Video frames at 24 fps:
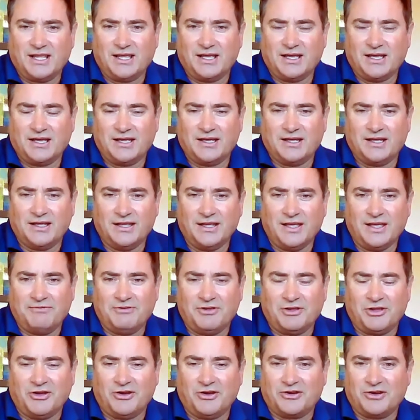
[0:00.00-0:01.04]
Have
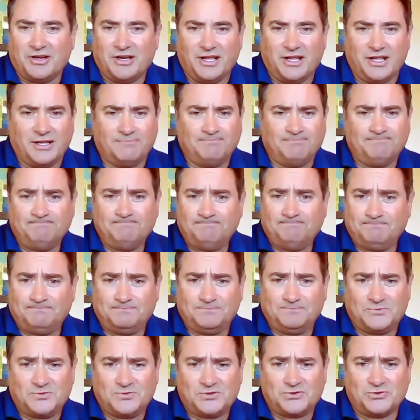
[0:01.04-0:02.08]
you got any
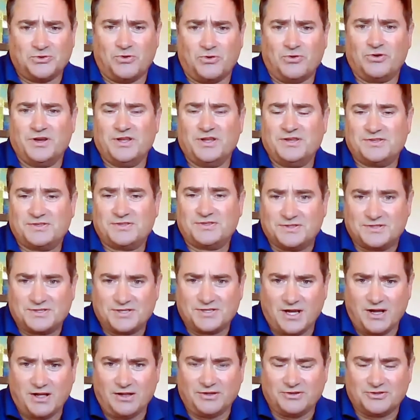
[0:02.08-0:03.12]
stories to
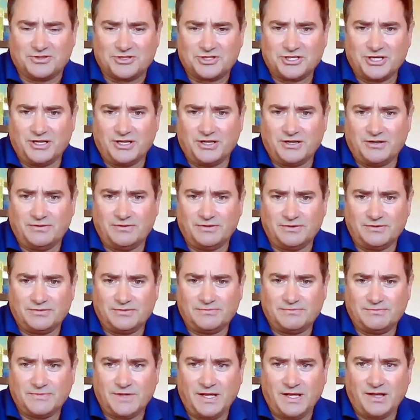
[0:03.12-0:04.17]
tell and share, and
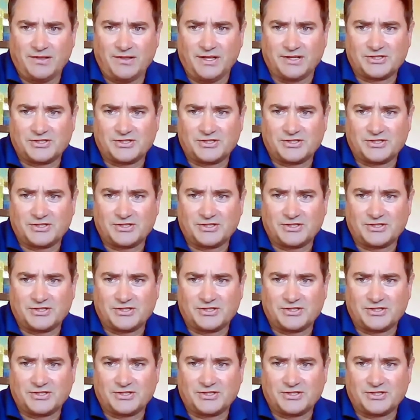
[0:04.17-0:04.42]
how that's?